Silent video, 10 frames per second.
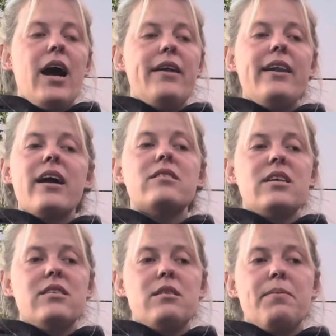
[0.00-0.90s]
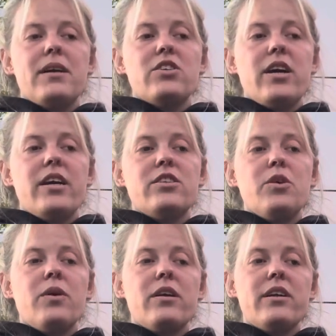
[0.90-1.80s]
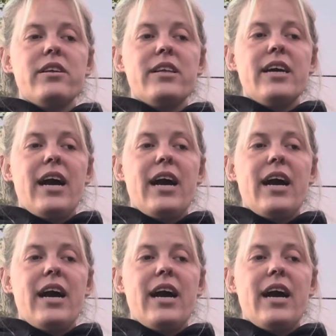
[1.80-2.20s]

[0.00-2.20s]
Next is the budget. So you want to clearly